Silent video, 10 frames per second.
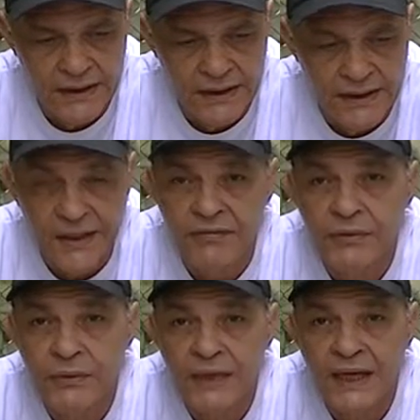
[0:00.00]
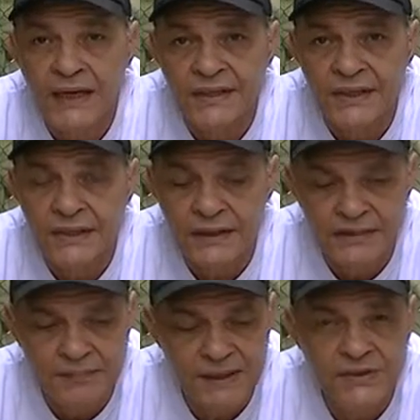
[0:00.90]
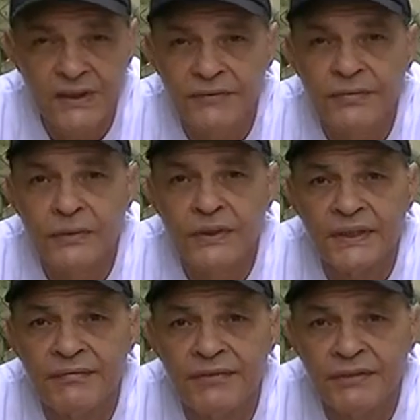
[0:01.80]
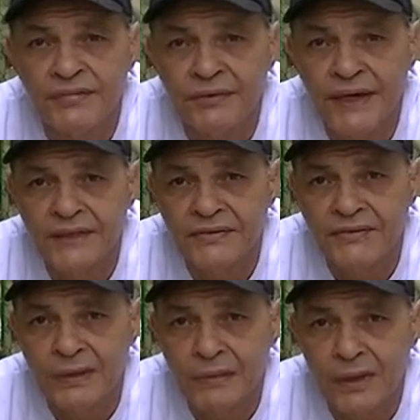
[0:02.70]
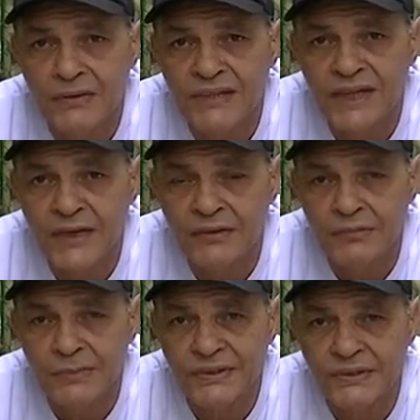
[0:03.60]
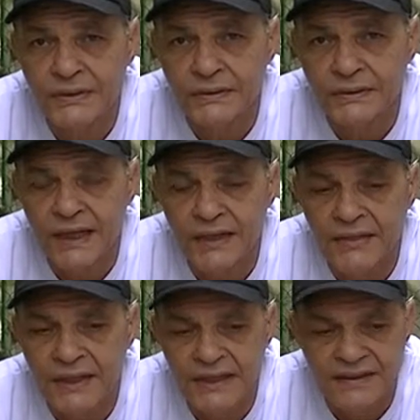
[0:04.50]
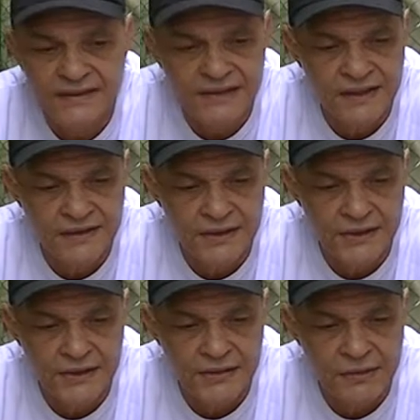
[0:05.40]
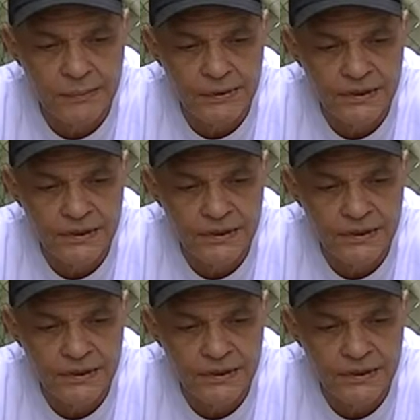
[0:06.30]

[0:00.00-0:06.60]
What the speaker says: and give you an idea, especially for the friends from outside of Brazil, like United States and Europe,